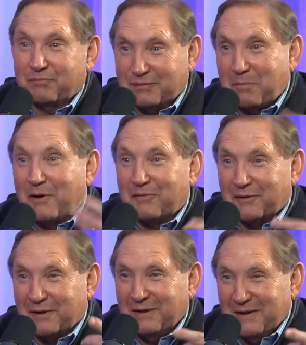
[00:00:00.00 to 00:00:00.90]
flip over.
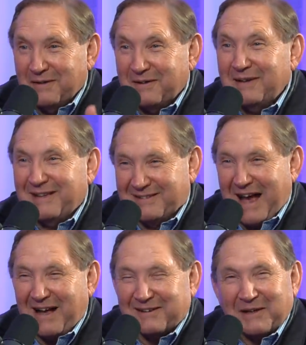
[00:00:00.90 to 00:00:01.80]
Fly the wrong way.
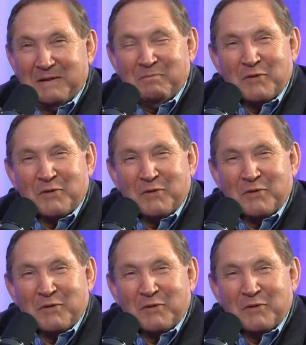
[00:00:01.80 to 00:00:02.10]
Exactly.